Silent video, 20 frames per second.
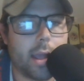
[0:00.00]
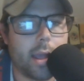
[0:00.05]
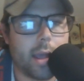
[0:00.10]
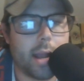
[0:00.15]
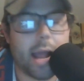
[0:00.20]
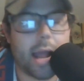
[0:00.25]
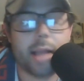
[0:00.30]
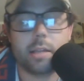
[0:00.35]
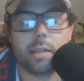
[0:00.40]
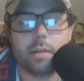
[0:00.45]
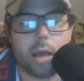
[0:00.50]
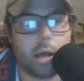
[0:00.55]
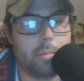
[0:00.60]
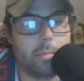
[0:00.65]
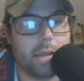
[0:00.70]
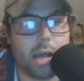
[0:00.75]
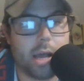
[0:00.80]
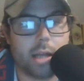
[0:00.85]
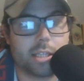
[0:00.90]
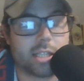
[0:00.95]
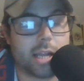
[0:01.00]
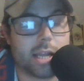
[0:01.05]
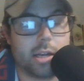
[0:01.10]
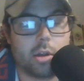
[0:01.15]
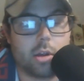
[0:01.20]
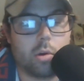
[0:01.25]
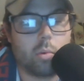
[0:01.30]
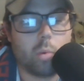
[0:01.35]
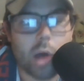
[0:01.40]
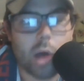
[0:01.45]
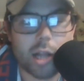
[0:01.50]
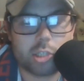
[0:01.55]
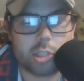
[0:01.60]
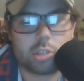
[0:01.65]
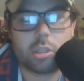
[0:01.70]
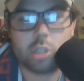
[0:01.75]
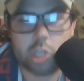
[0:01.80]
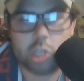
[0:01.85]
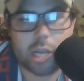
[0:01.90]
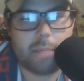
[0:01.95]
And I I'll be honest, I don't watch
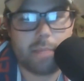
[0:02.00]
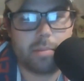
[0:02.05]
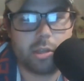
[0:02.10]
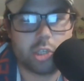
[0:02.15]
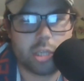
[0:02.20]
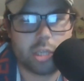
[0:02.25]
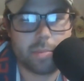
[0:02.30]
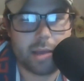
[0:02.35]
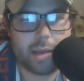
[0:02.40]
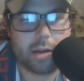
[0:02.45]
the championship.